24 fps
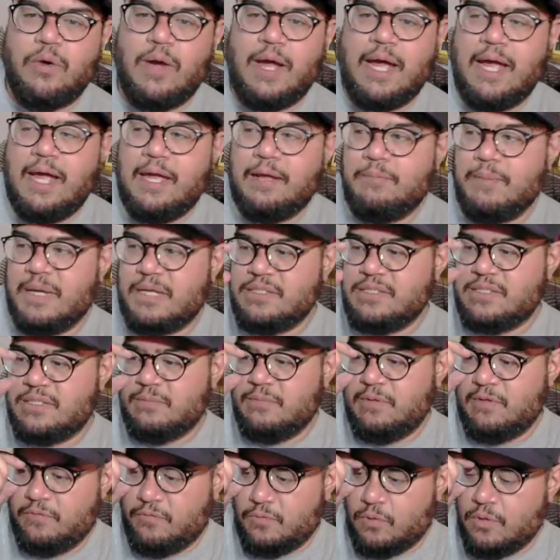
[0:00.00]
I had mentioned
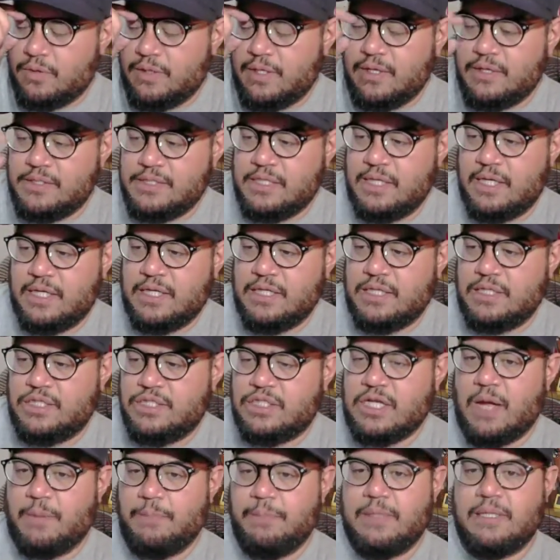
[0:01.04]
before, there's a
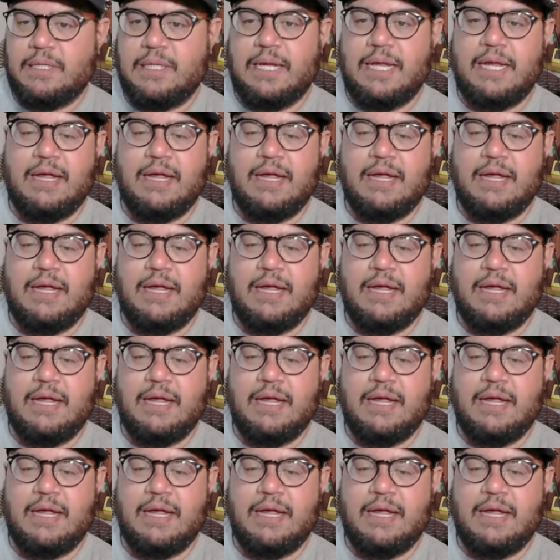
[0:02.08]
shopping